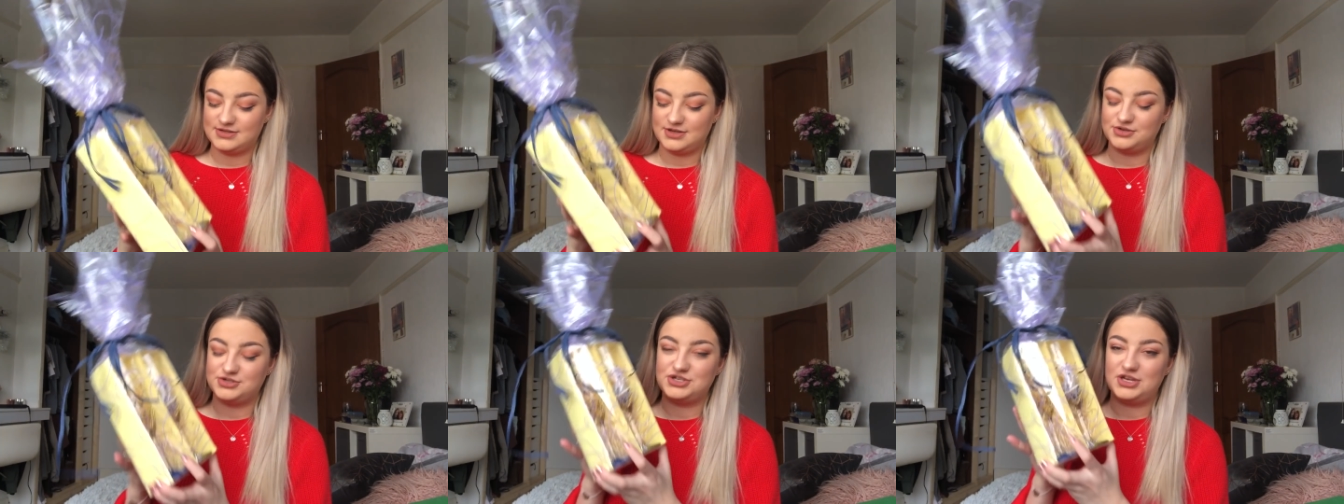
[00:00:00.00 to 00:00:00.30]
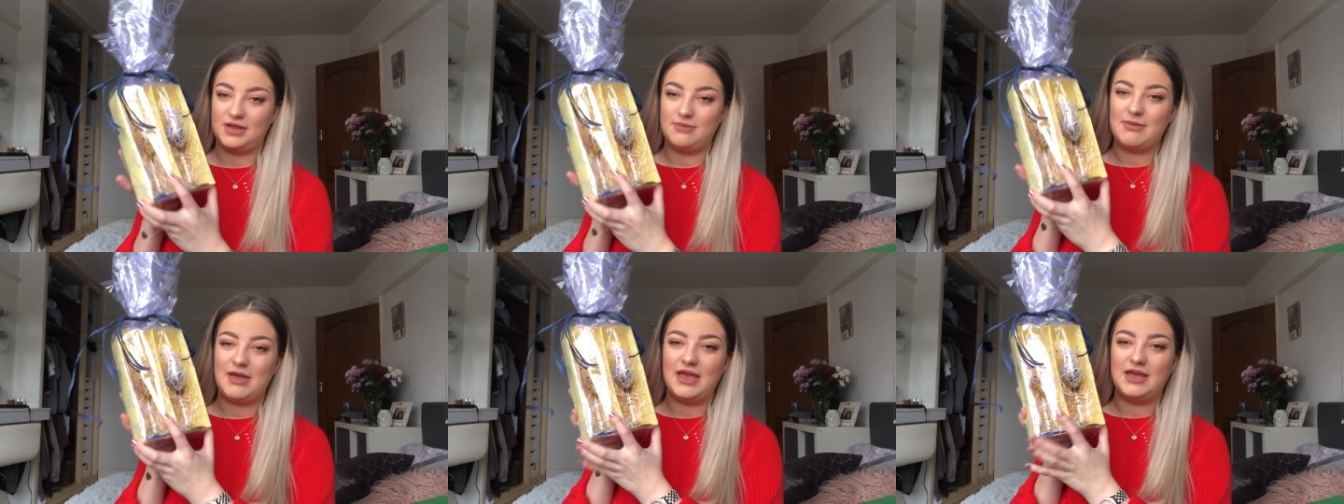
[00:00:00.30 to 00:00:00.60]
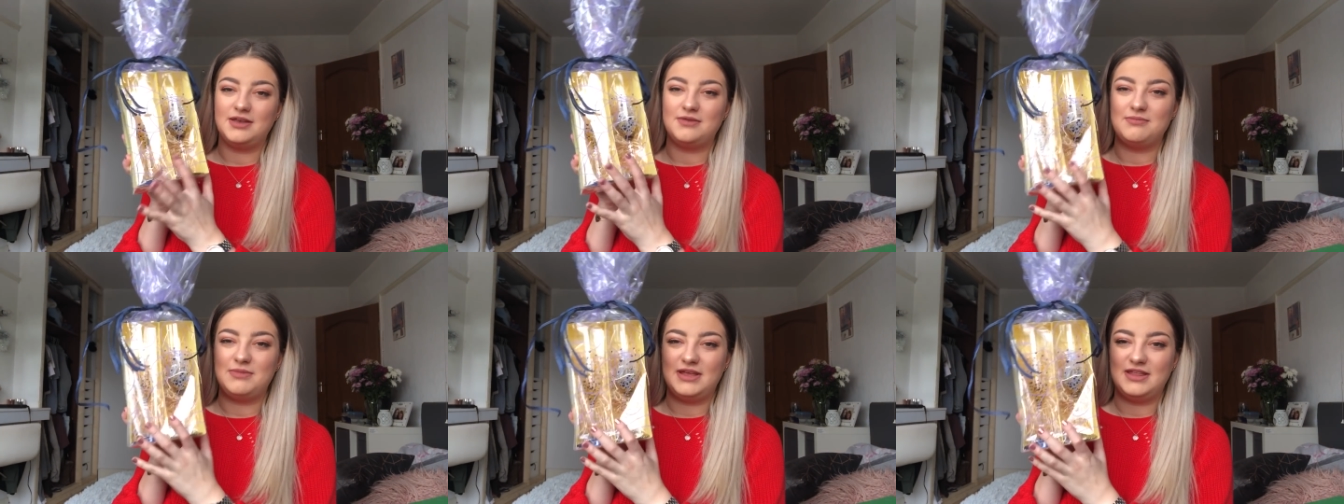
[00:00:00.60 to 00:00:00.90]
So she
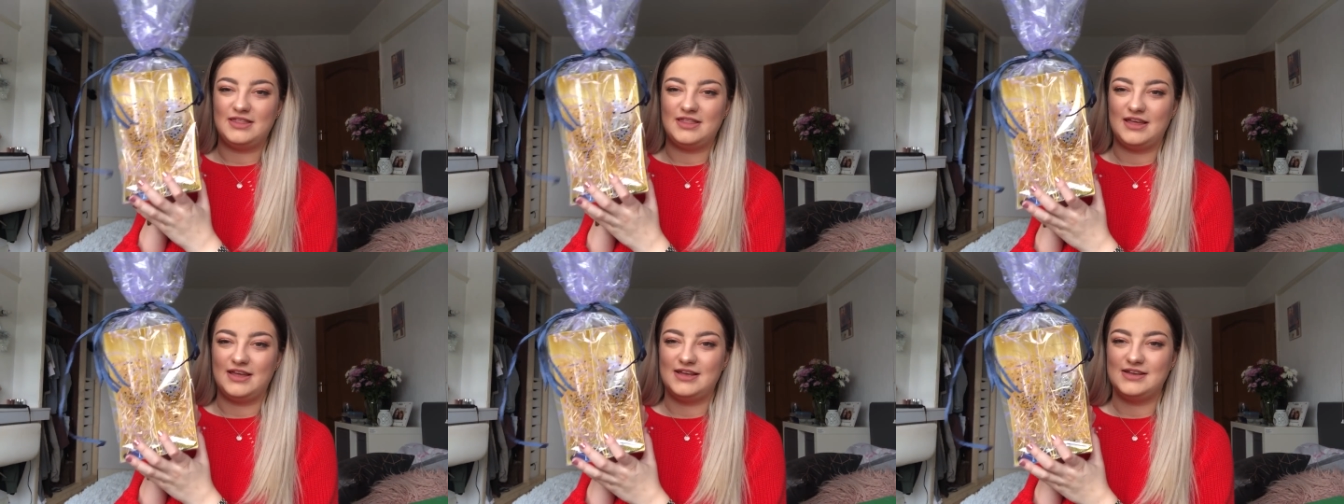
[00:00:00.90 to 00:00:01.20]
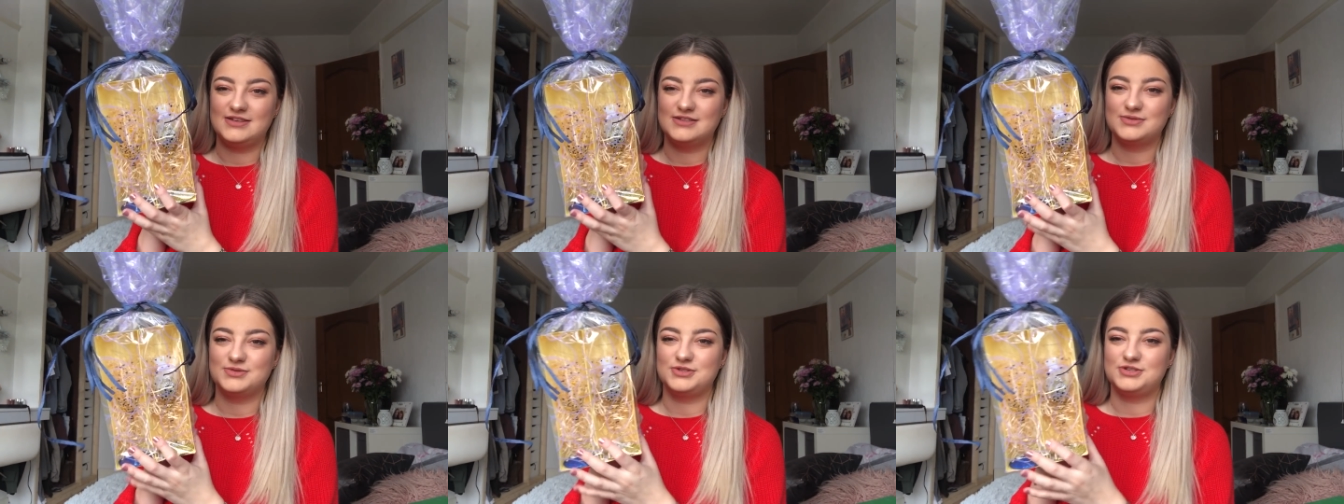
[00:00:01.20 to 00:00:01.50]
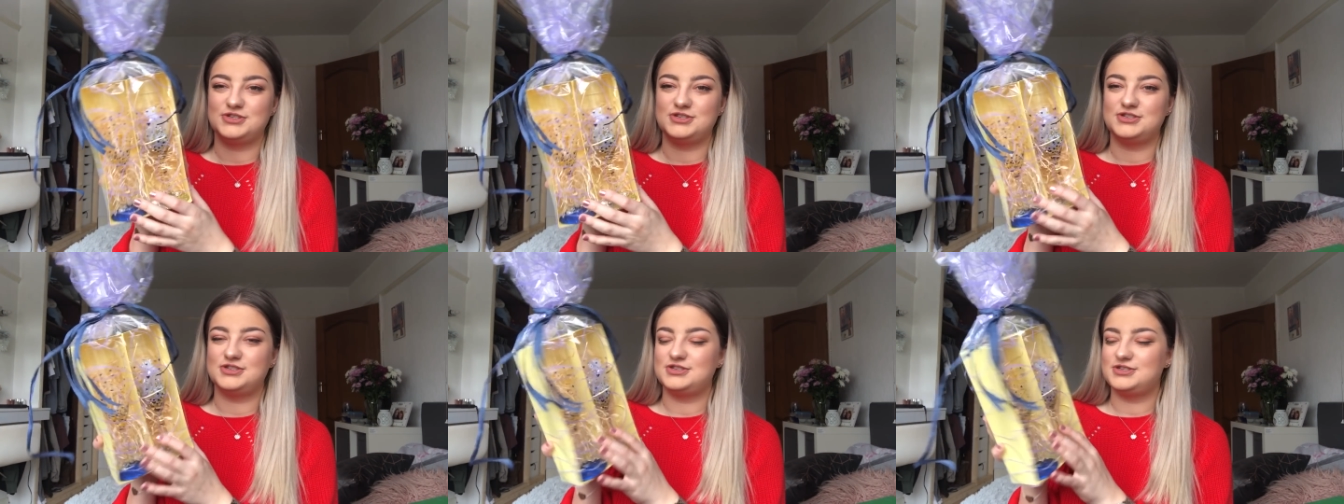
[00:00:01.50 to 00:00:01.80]
made me these,
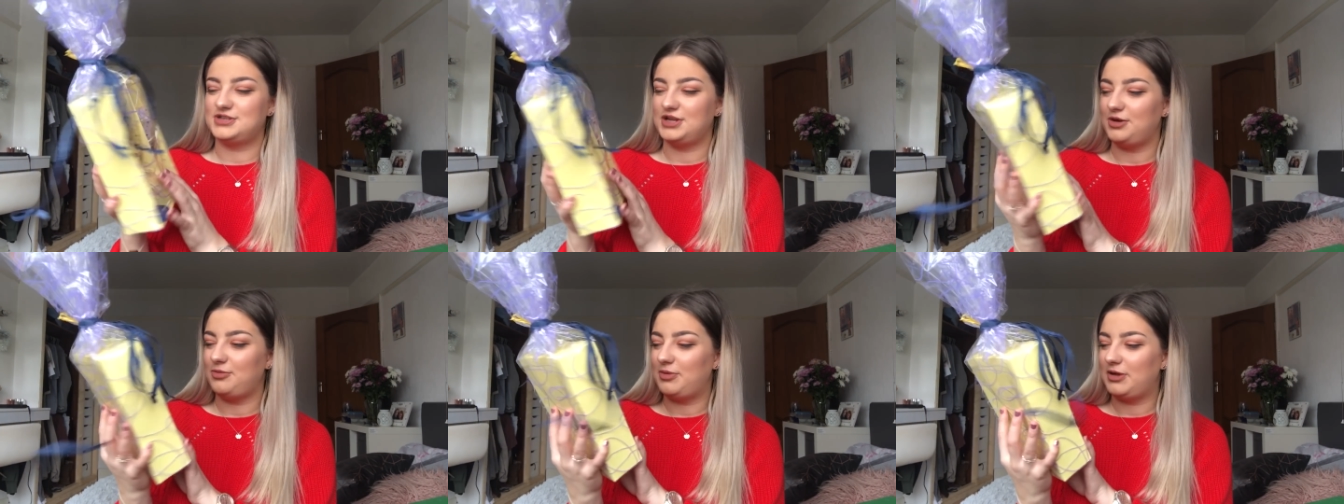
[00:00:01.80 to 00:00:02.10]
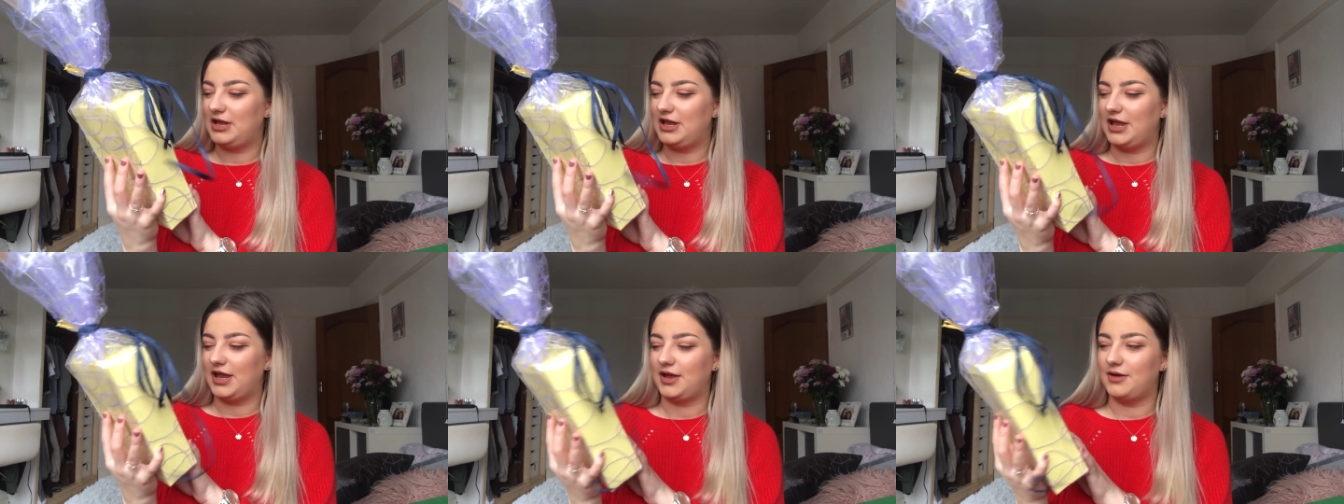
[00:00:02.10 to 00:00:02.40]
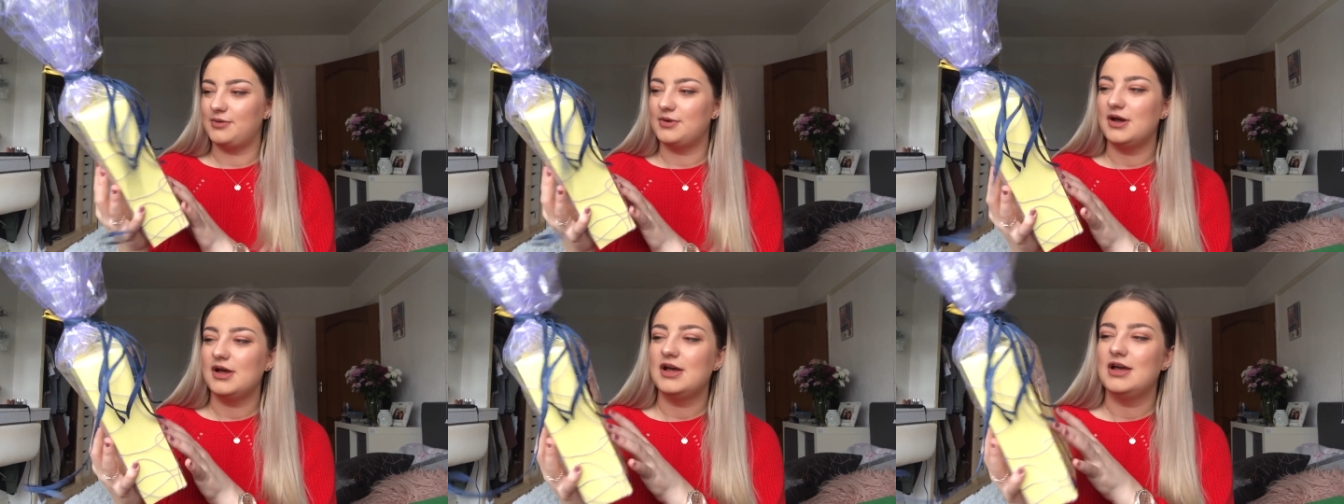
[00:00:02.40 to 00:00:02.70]
which is super
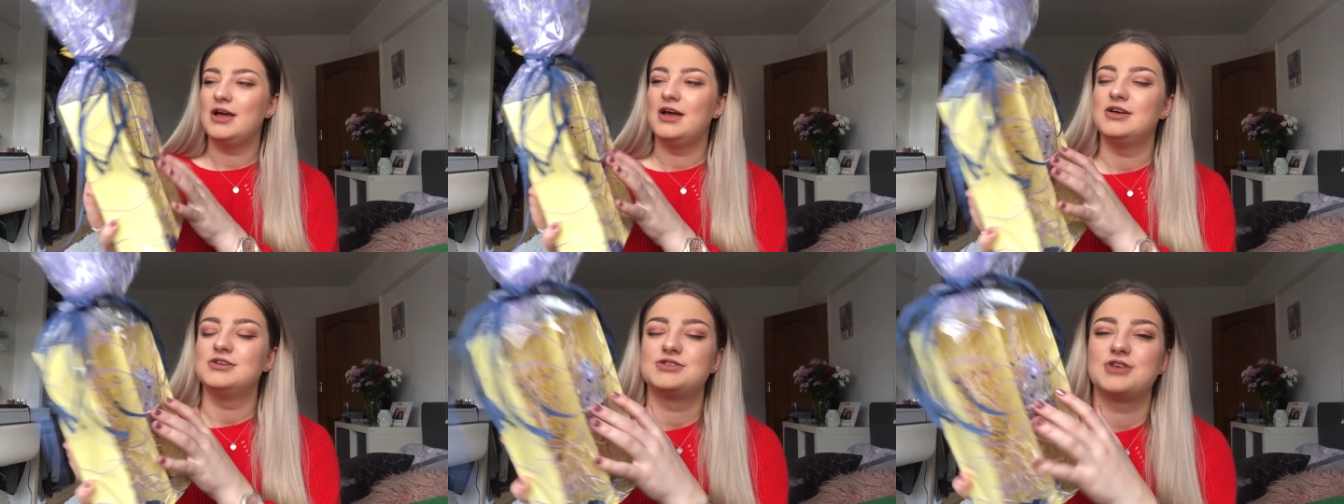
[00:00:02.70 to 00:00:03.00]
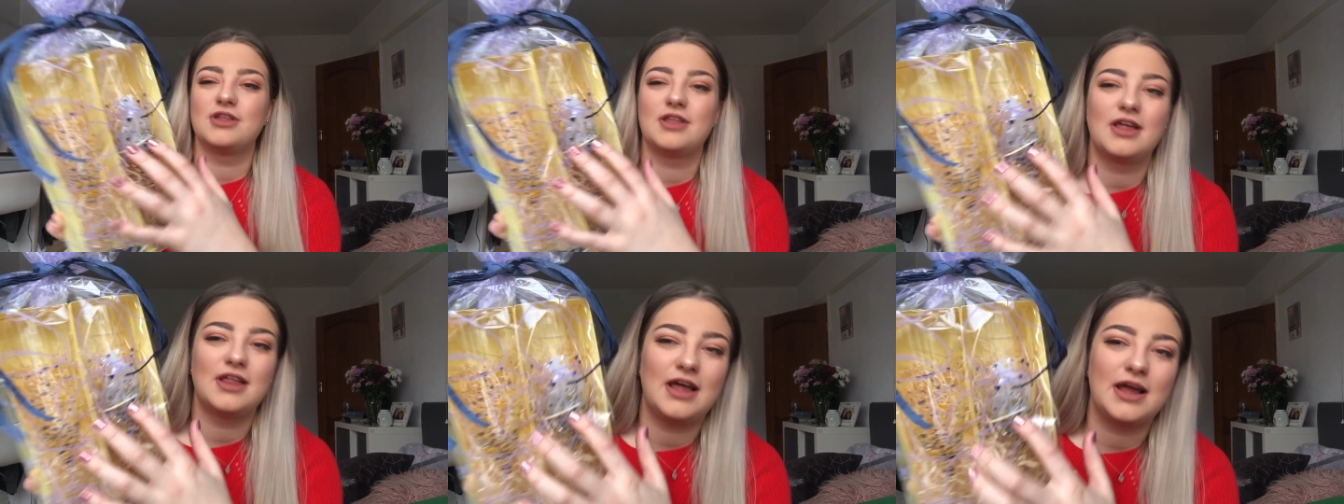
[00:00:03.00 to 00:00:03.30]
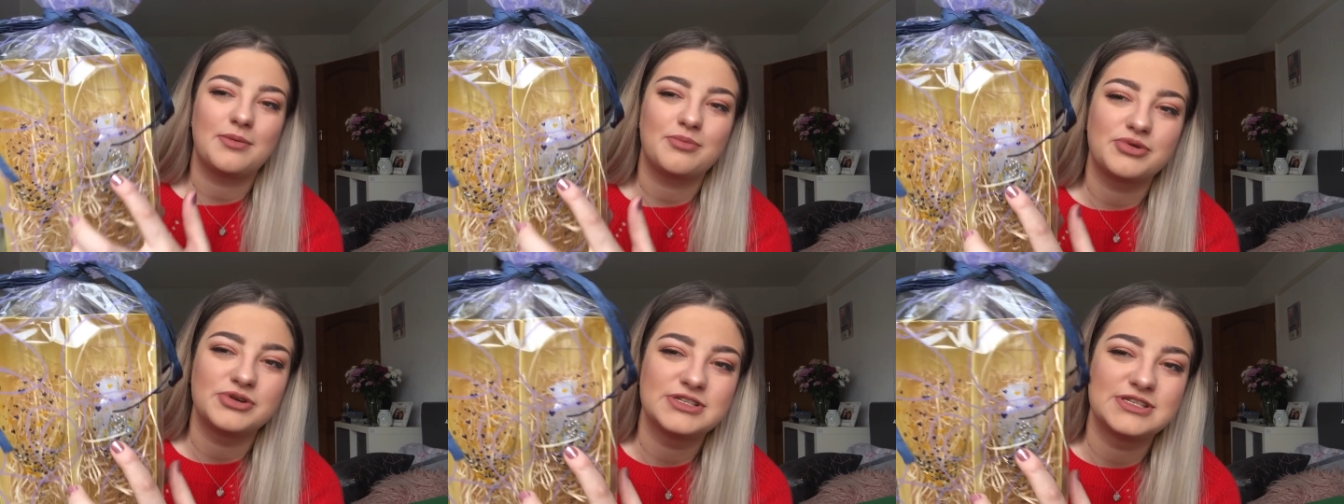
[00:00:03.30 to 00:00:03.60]
cute. So they're
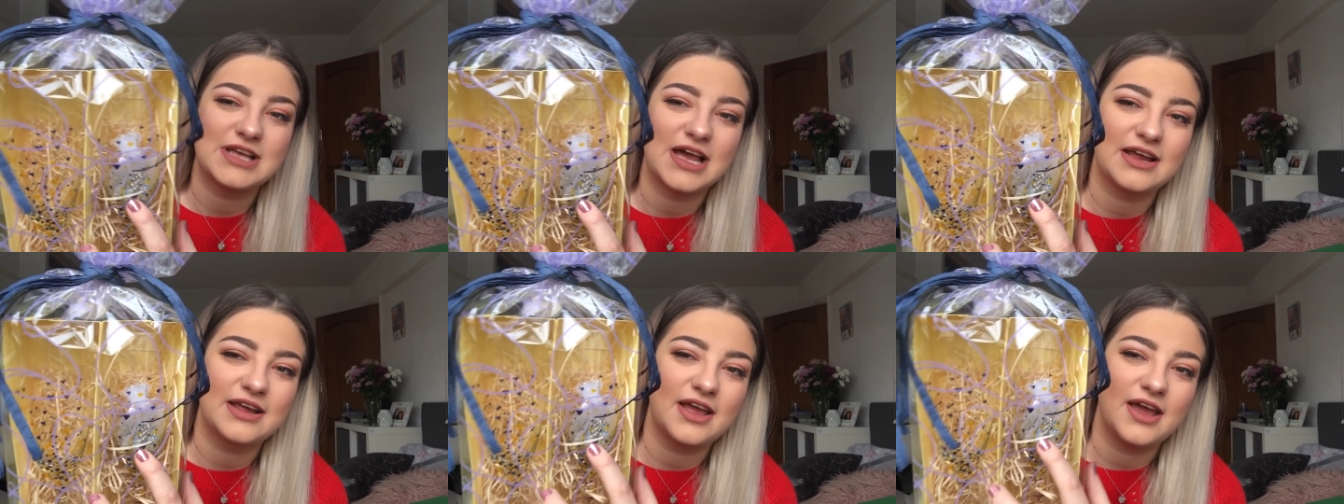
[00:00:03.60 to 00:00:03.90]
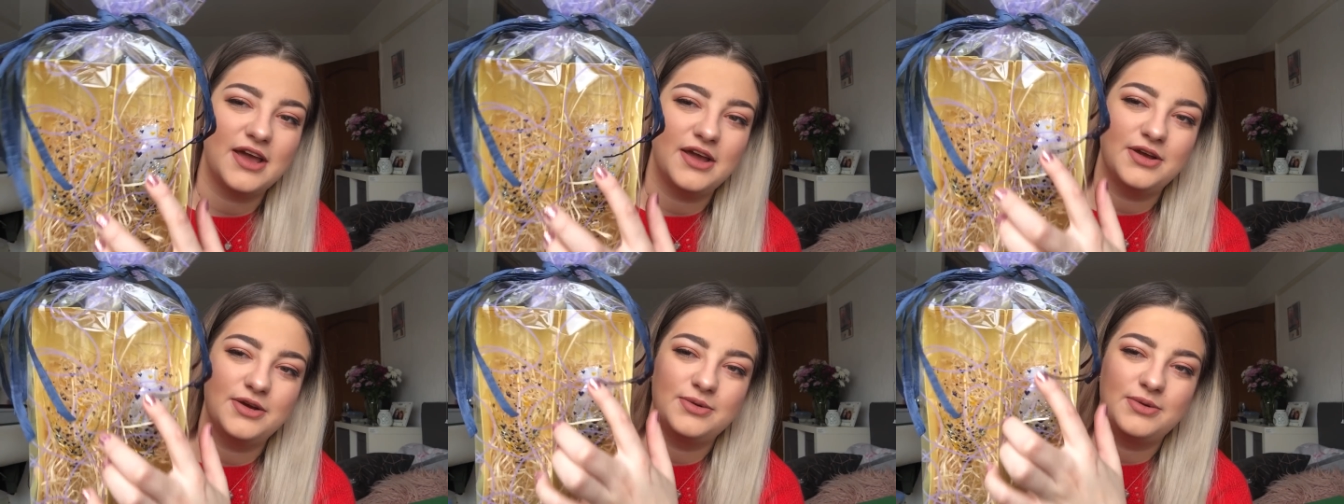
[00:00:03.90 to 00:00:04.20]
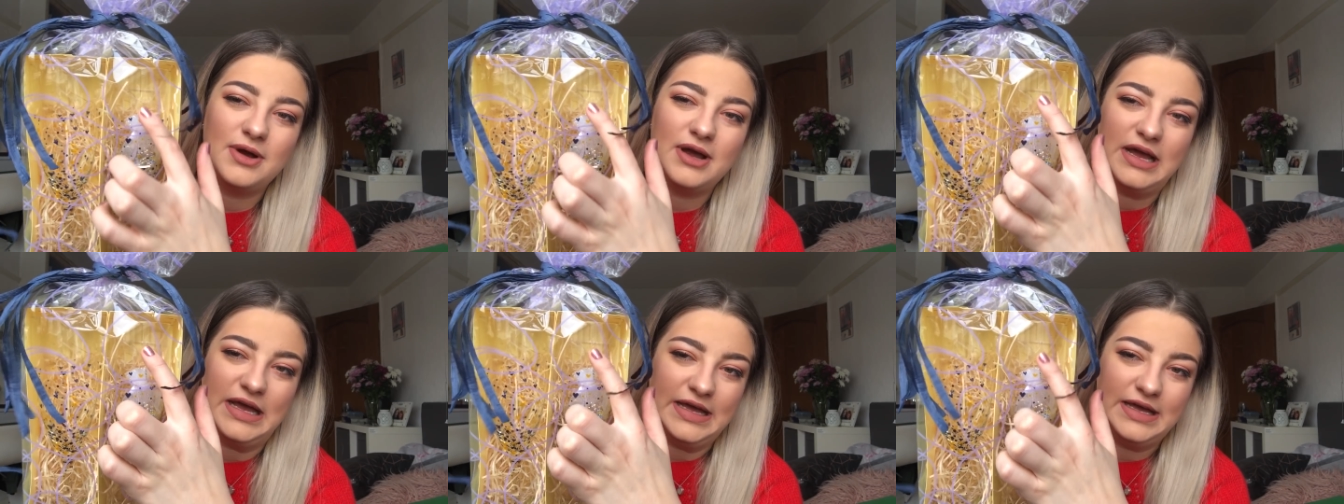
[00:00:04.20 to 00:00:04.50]
like Prosecco